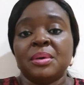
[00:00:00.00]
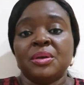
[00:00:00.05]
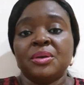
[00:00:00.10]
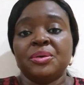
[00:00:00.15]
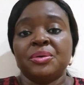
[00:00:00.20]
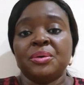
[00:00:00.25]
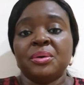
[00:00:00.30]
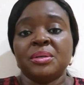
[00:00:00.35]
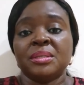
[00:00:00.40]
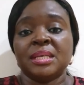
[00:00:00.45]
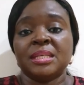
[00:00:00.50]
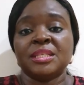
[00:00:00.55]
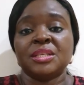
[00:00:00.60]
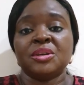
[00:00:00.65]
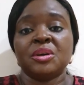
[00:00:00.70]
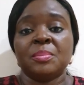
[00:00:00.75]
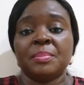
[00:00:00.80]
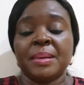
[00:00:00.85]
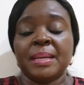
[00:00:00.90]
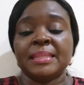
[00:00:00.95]
you know, setting
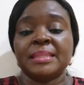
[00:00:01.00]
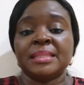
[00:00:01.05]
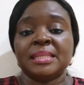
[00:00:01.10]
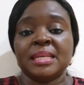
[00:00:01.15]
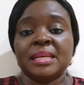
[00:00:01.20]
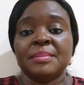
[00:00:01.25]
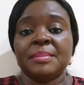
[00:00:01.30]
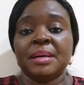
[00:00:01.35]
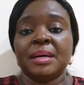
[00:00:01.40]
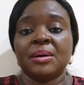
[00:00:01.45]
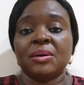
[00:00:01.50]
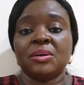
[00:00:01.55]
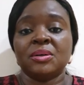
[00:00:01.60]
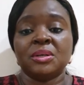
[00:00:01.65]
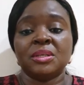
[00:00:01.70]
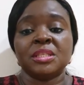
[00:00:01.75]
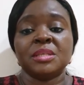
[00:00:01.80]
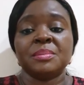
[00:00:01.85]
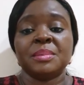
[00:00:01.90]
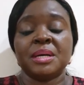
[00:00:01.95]
up my team and
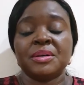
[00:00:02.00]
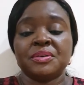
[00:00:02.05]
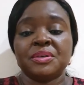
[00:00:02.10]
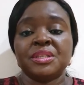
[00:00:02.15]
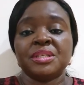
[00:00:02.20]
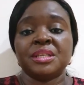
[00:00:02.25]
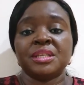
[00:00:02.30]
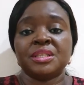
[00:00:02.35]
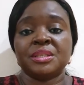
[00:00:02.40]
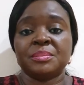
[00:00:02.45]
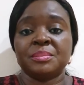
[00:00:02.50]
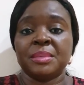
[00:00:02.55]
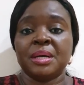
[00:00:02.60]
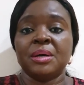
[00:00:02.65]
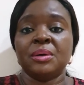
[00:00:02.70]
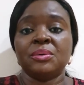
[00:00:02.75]
conducting my research in my